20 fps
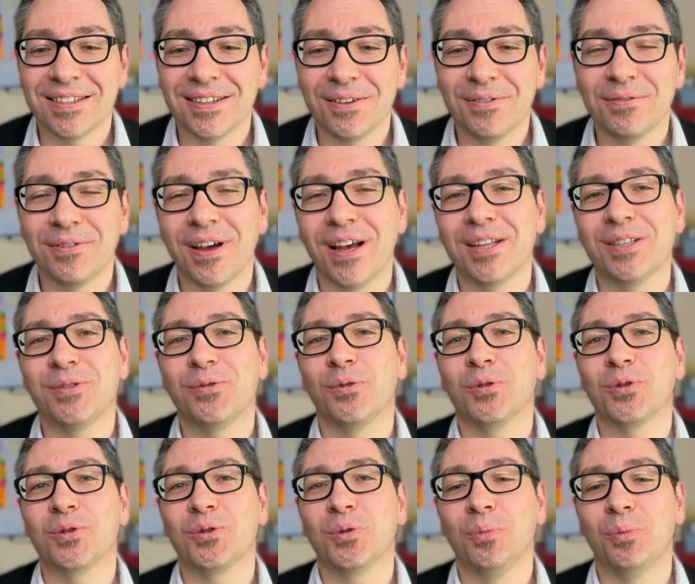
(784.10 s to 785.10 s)
in advance
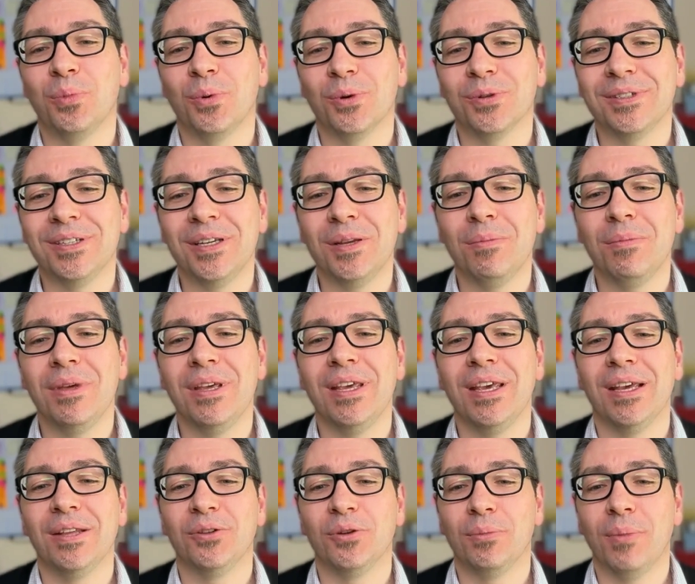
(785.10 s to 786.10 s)
for supporting
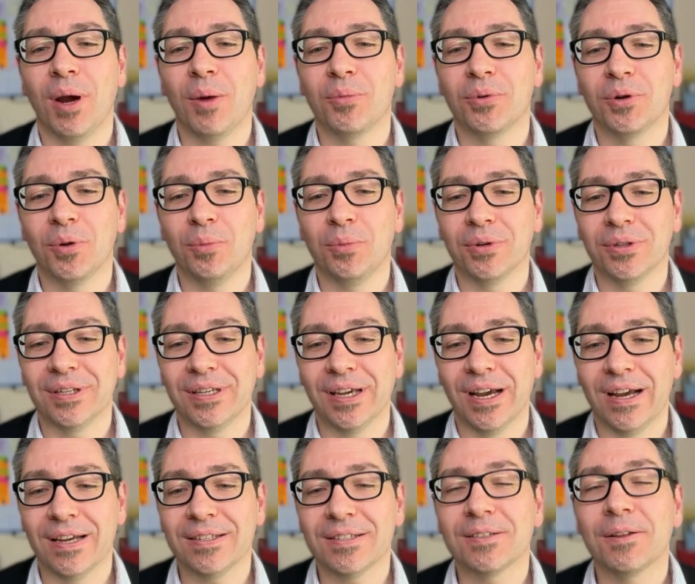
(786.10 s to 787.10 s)
me and the Macpreneur
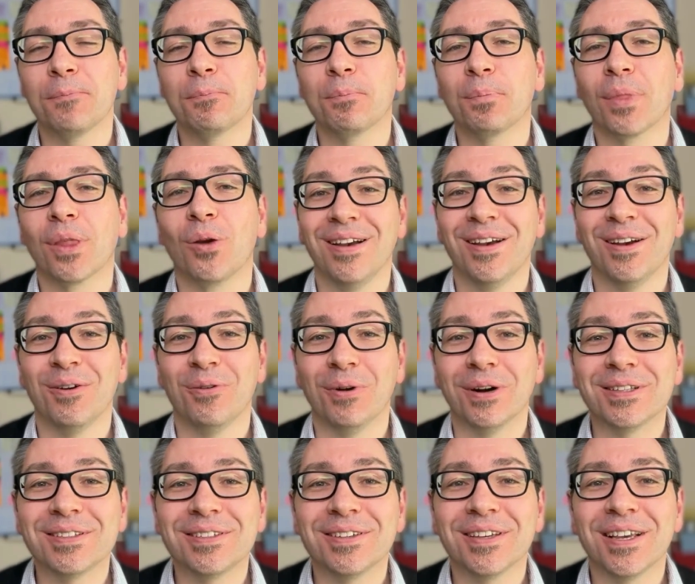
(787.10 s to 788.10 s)
podcast.
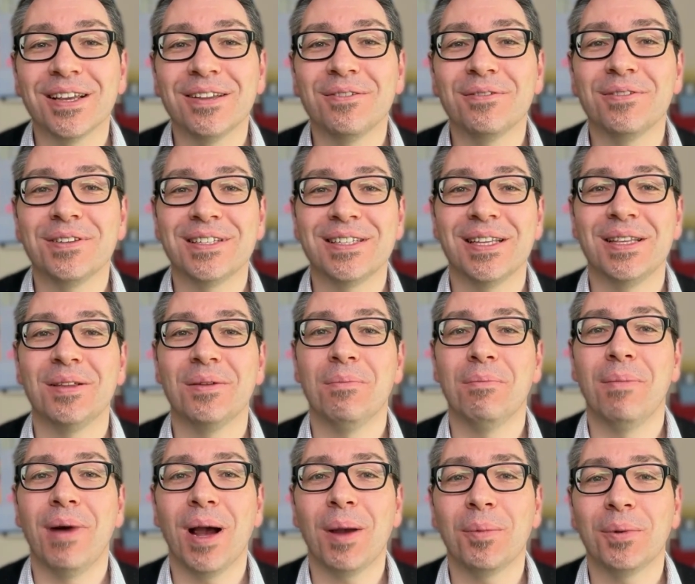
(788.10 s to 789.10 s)
Once again, visit
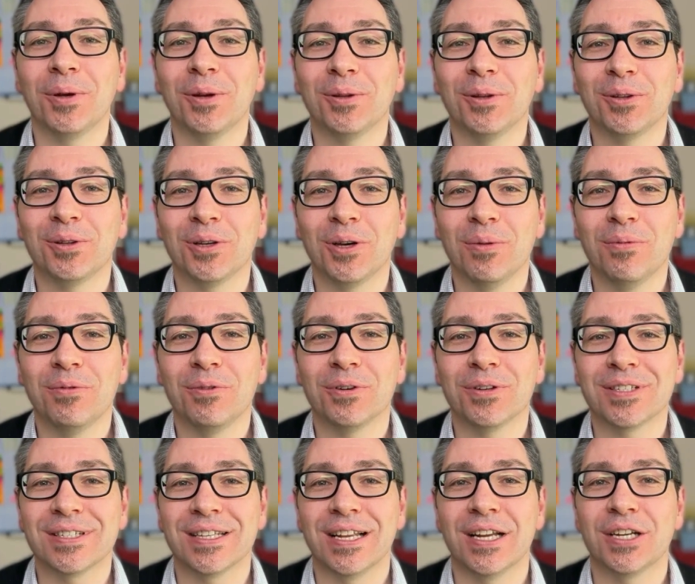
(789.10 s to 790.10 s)

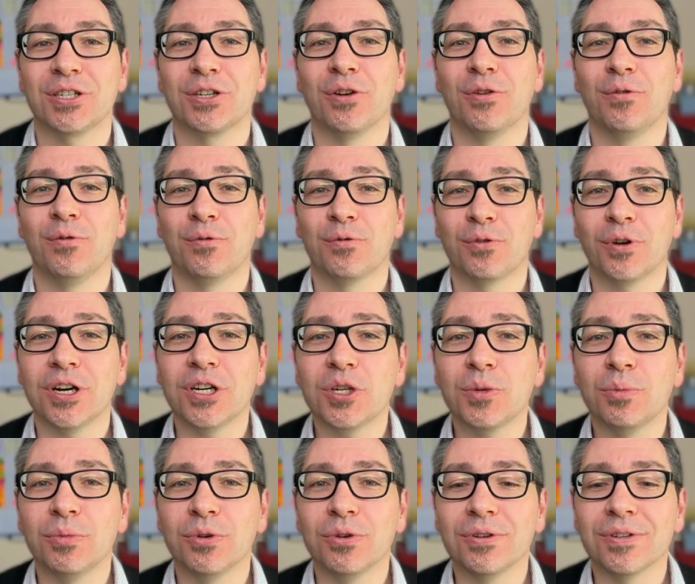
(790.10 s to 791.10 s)

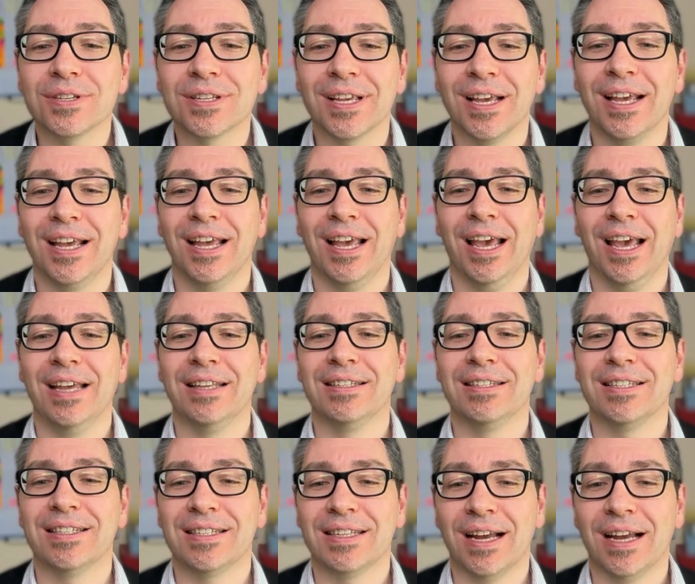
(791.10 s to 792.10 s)
macpreneur.com/FreshBooks and
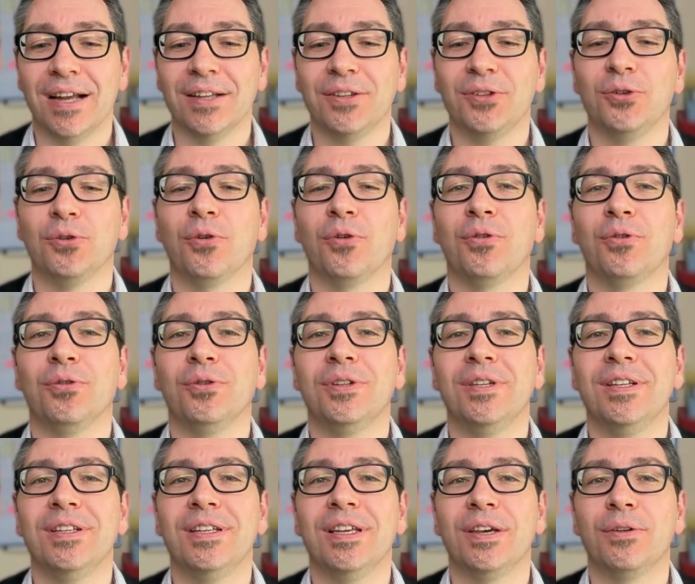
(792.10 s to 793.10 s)
start your
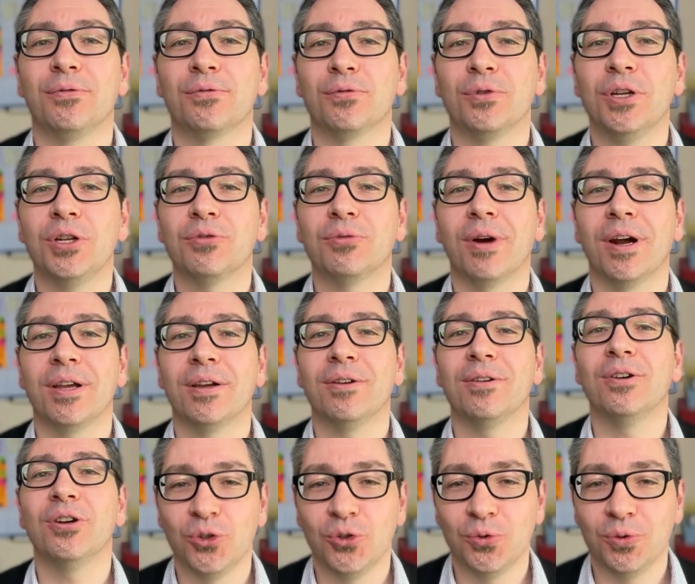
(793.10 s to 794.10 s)
30-day free
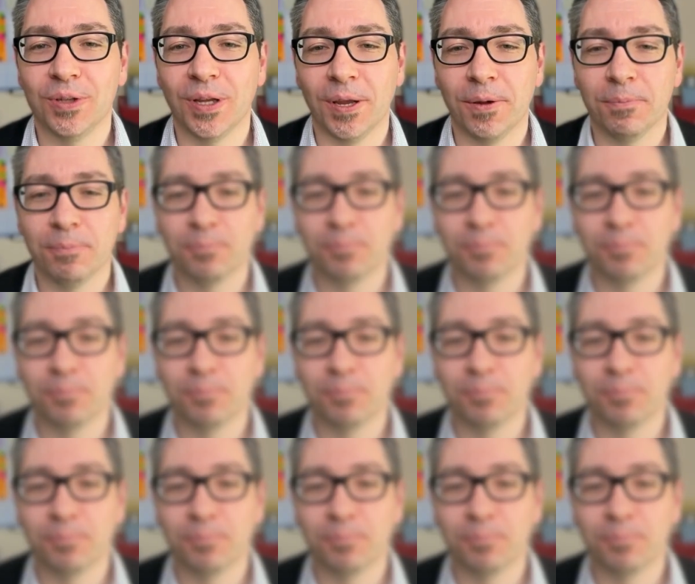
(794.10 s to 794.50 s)
trial today.